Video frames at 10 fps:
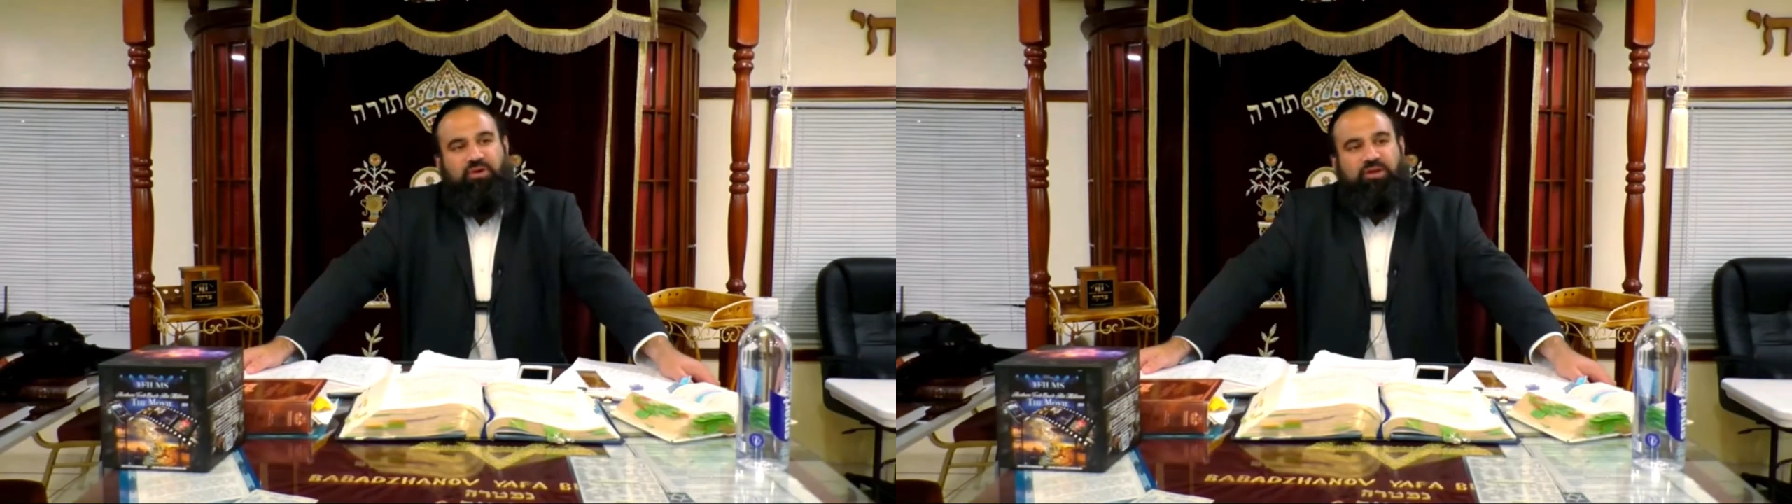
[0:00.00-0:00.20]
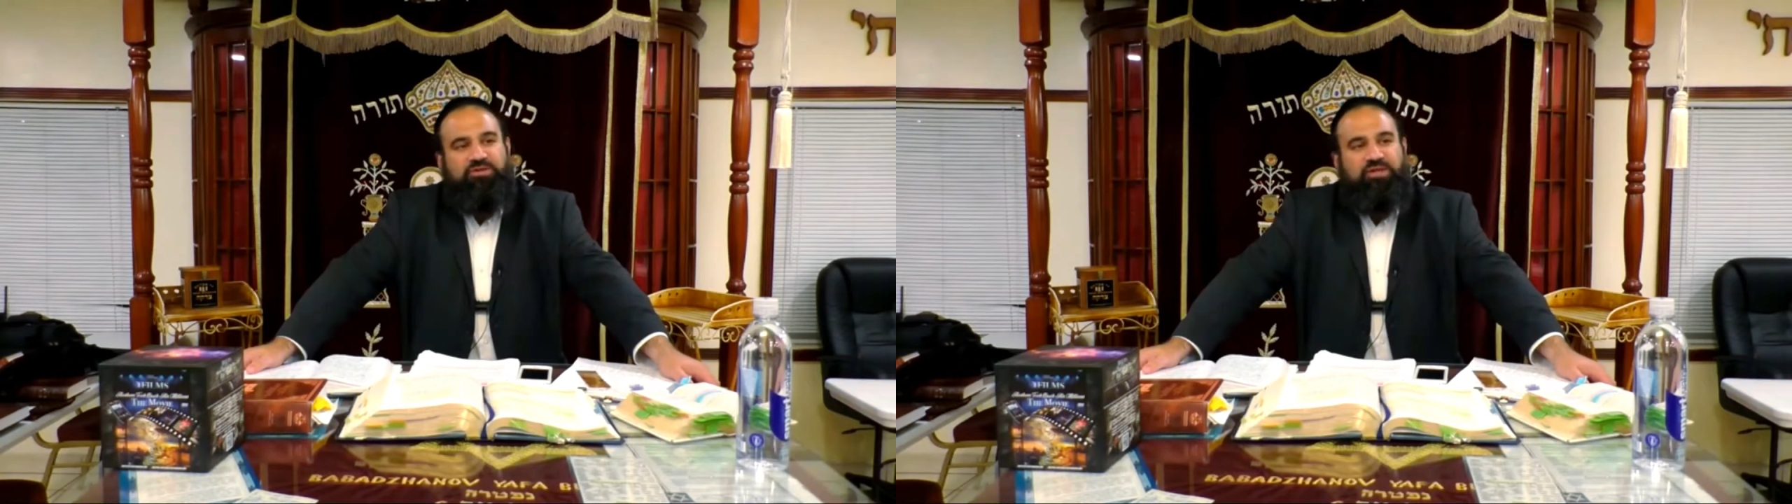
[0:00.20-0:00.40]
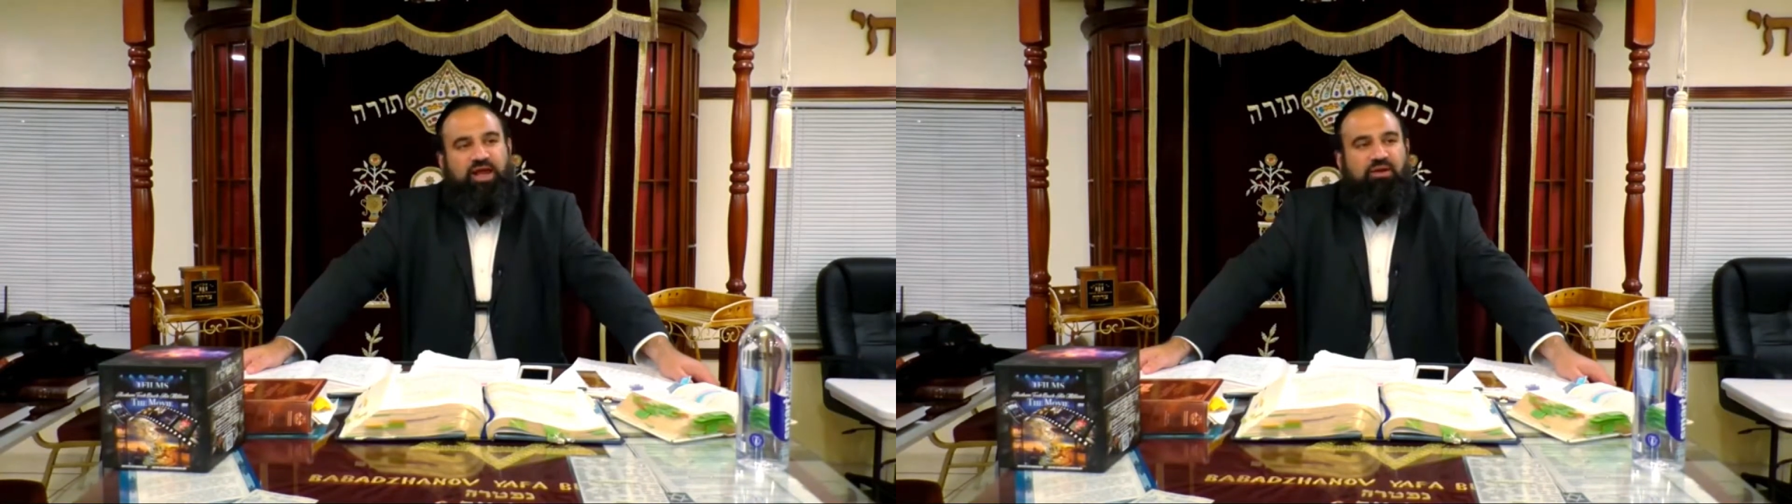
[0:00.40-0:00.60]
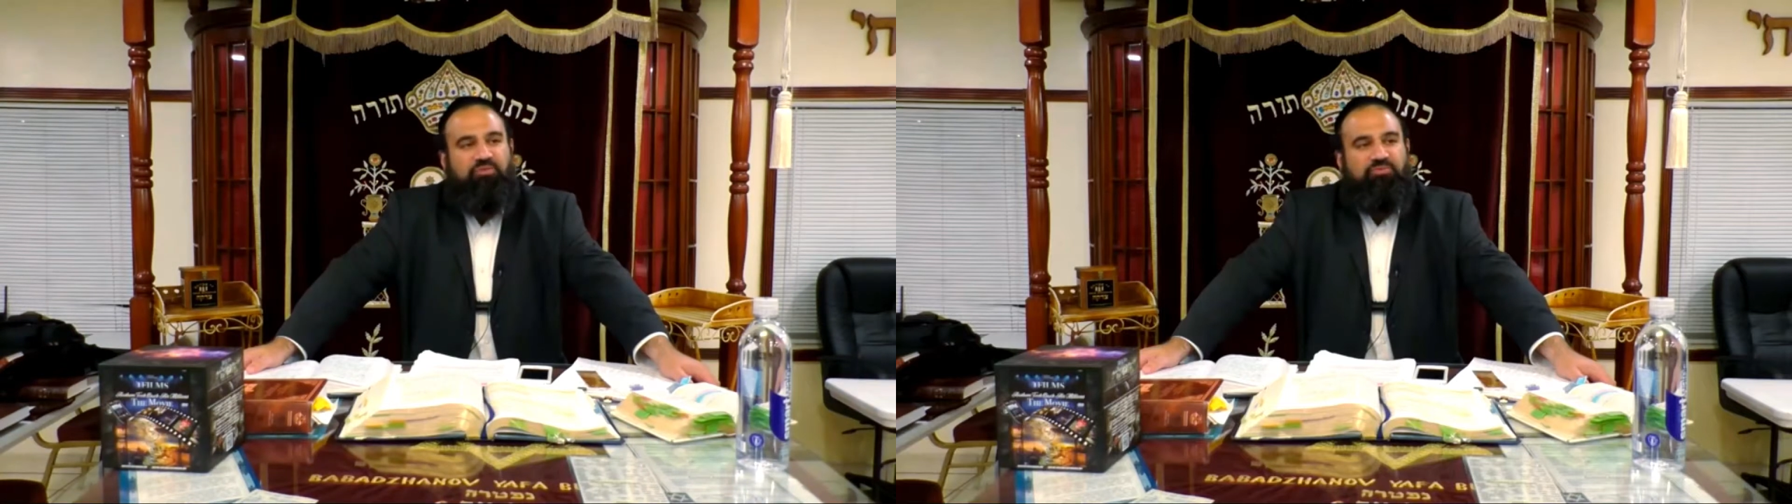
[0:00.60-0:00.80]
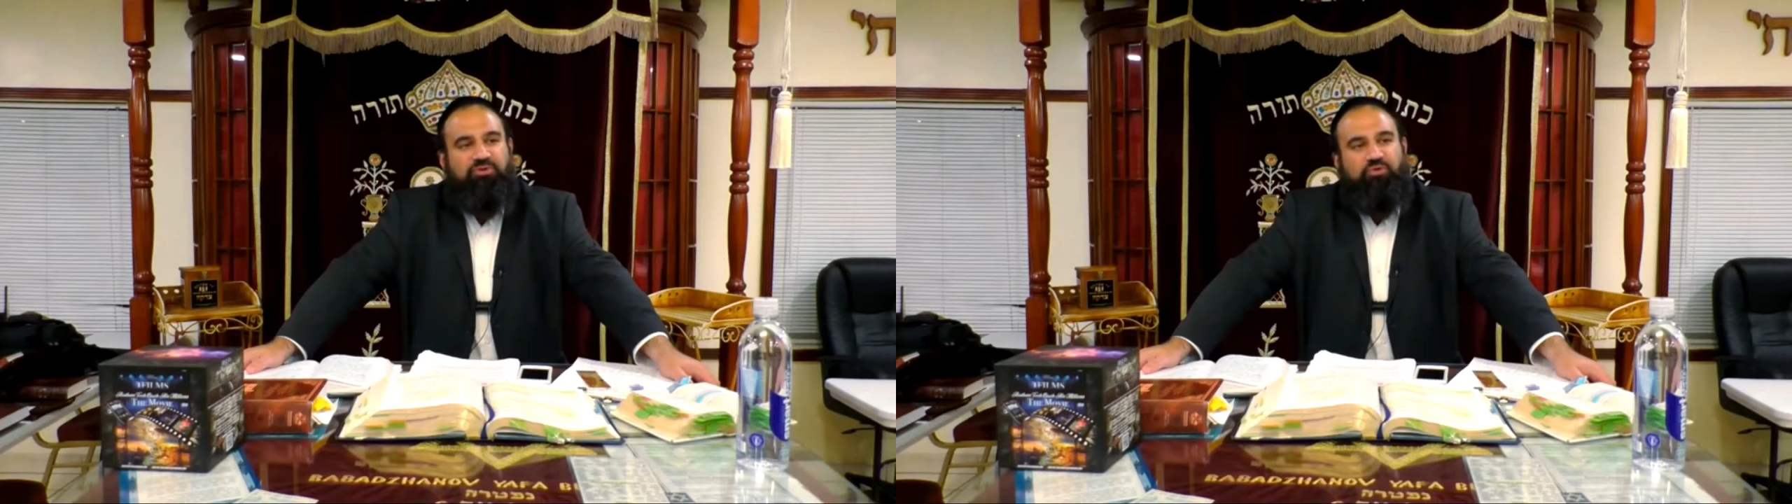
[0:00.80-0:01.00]
where he doesn't
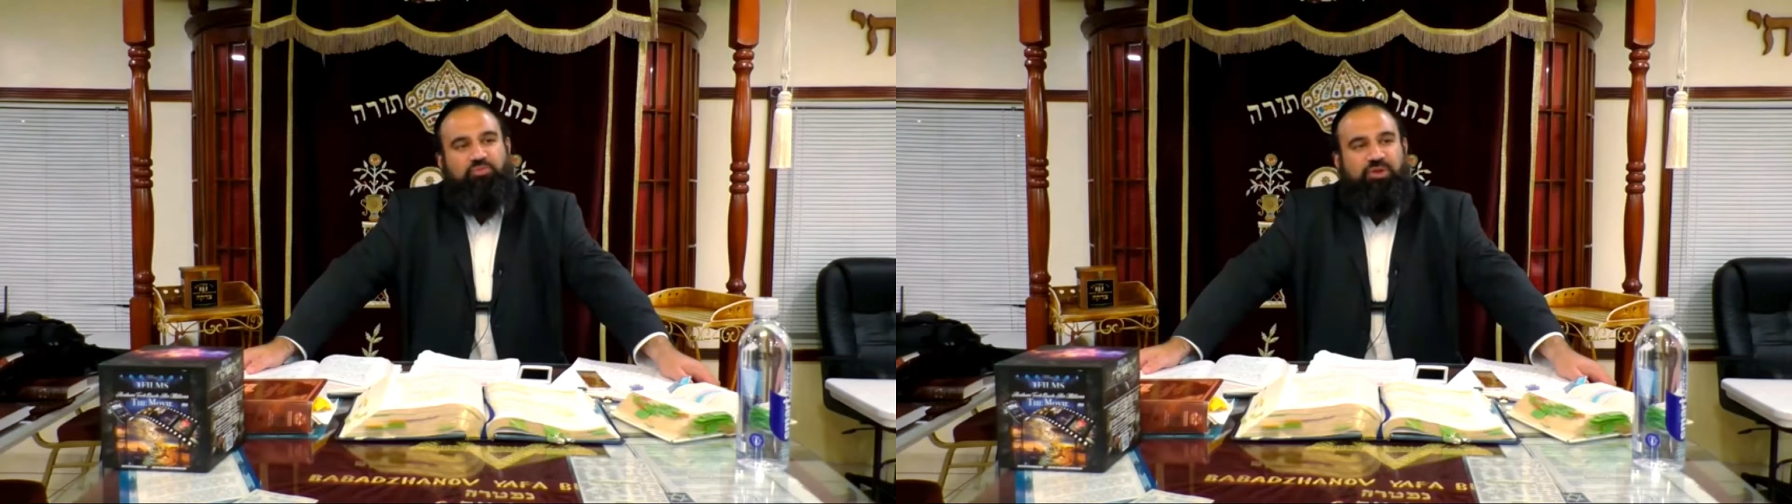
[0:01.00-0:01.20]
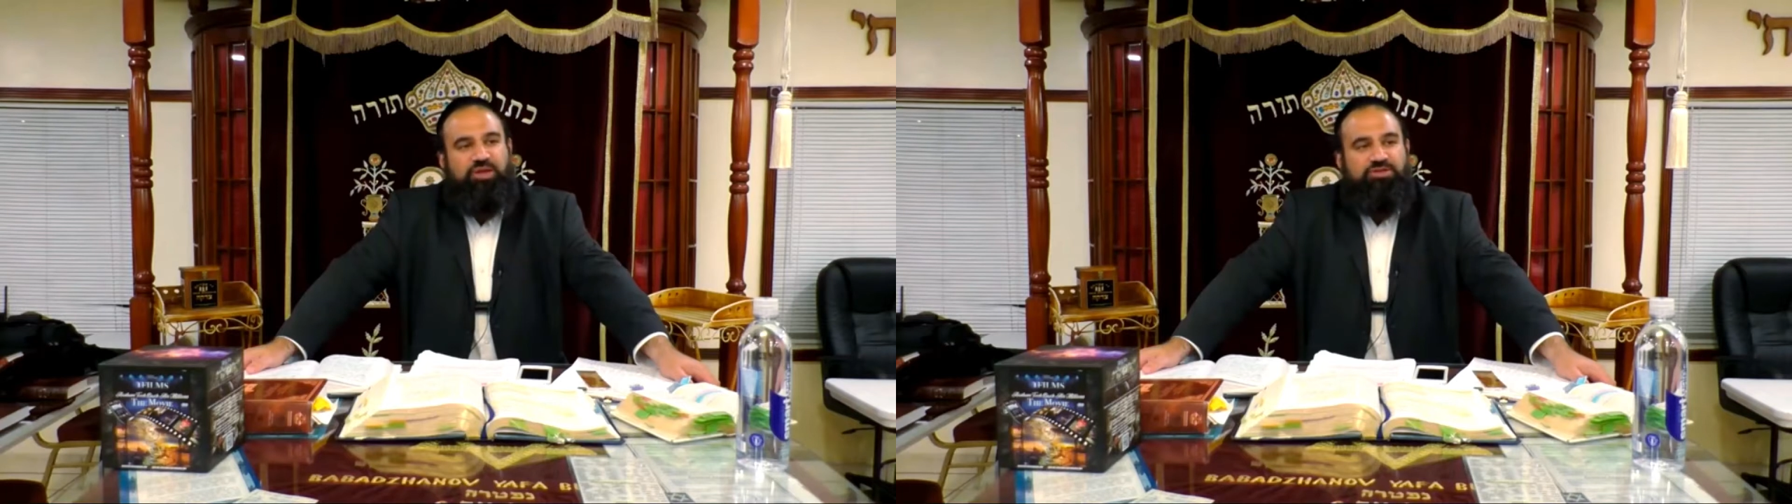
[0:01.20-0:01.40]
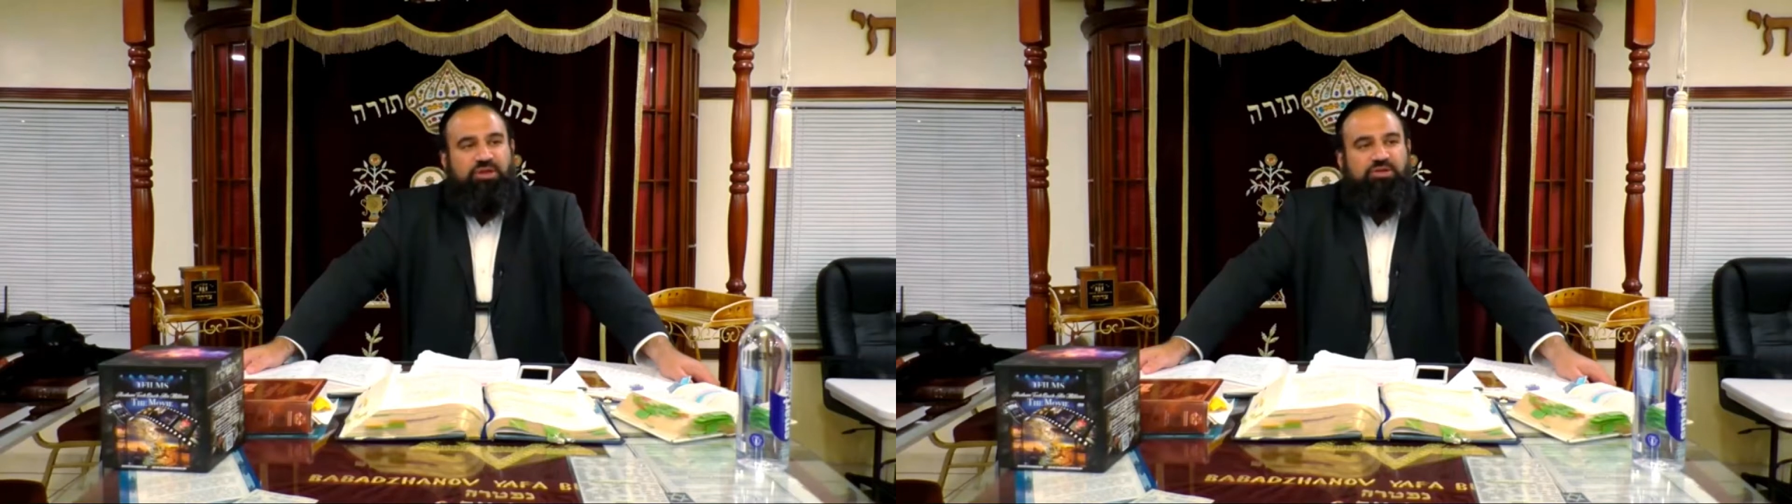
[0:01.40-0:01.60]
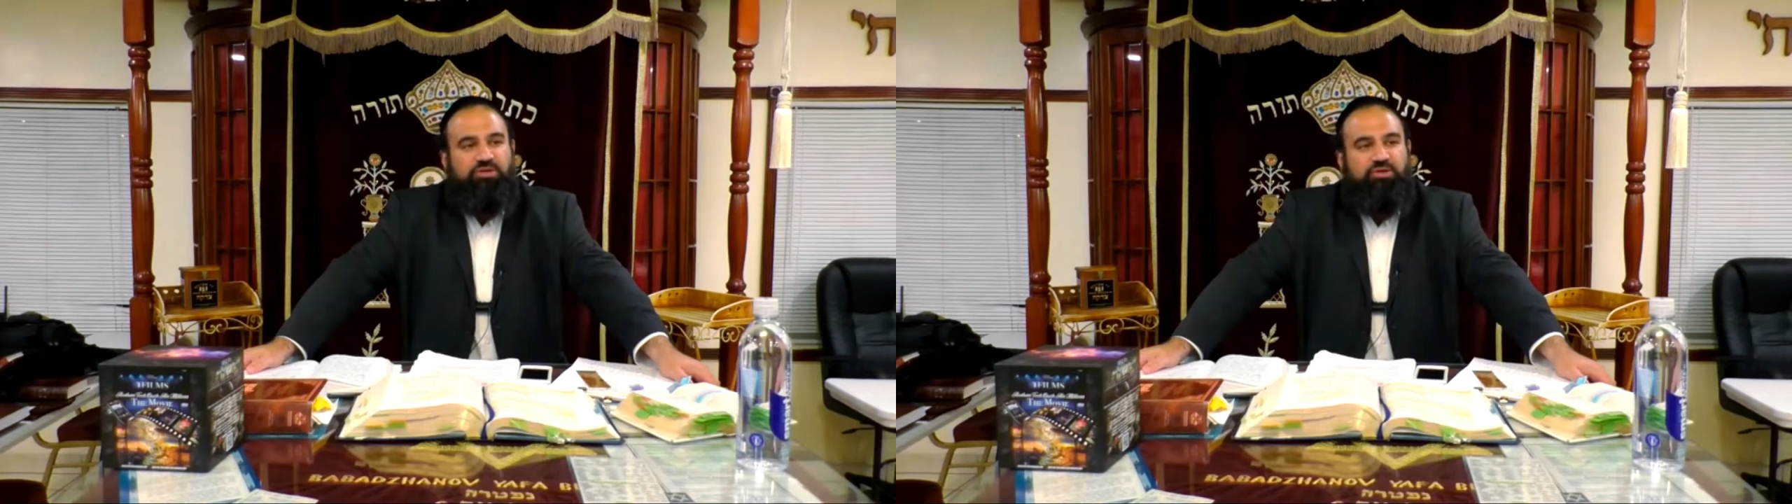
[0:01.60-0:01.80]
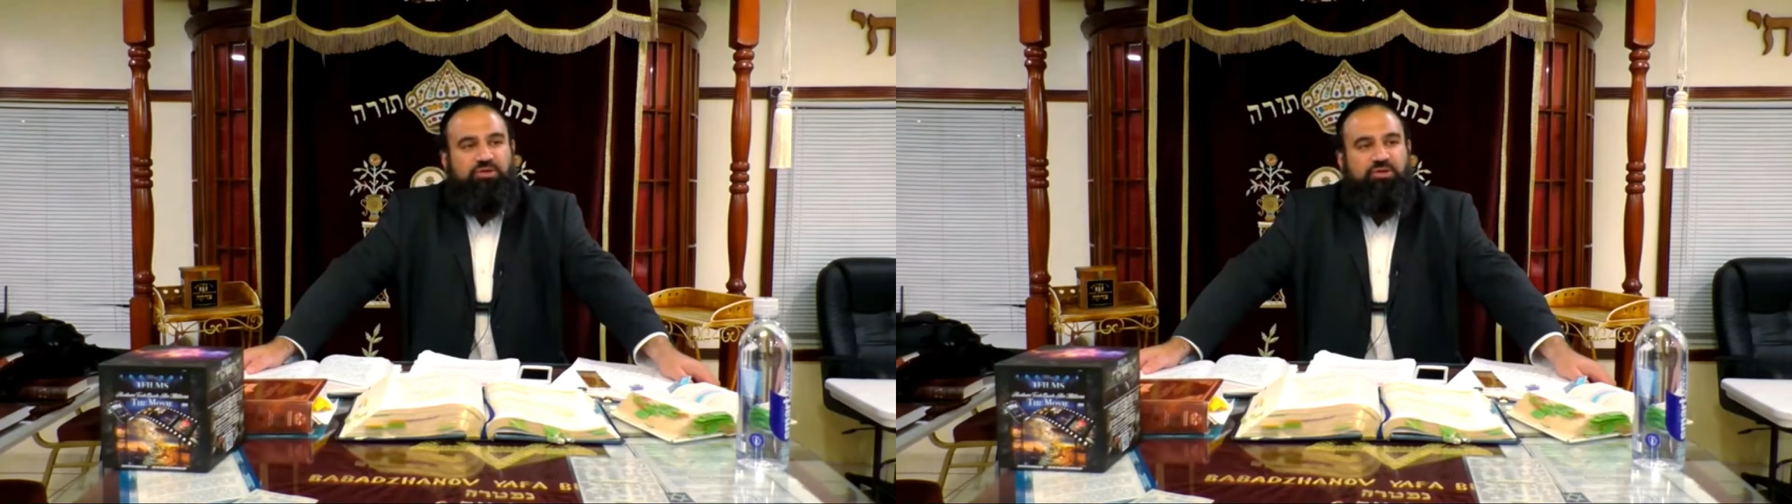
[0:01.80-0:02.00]
have the new
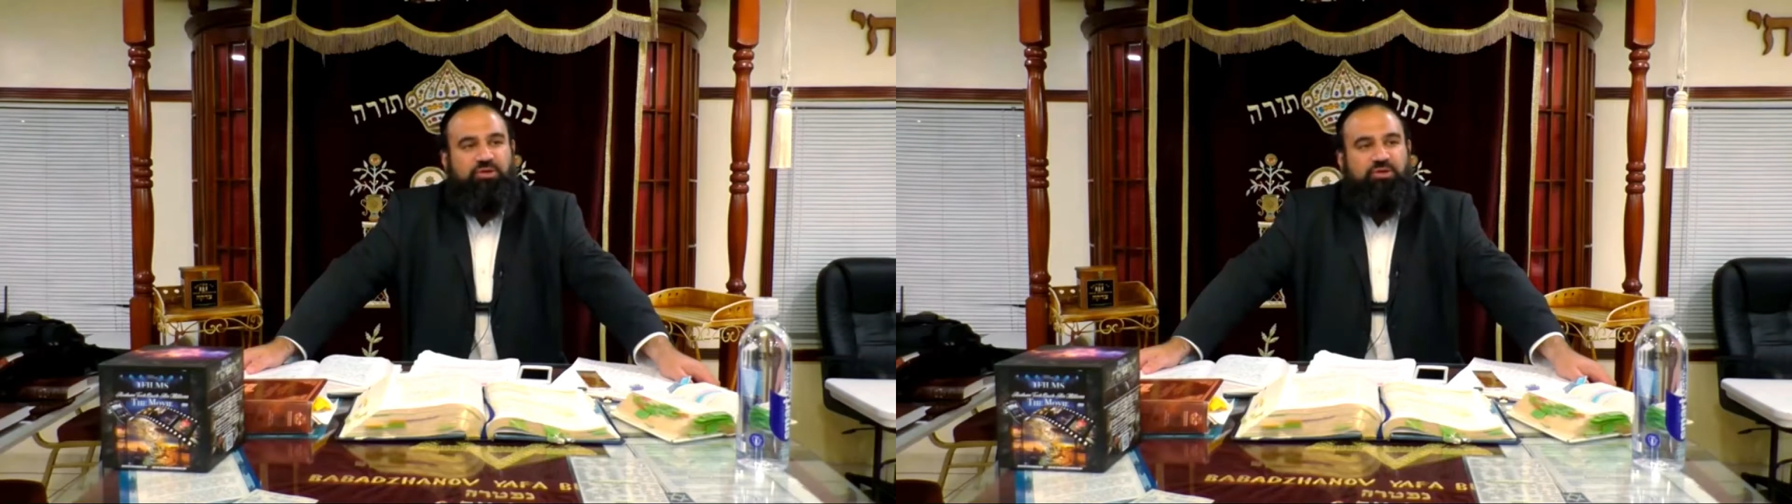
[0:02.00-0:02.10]
PlayStation.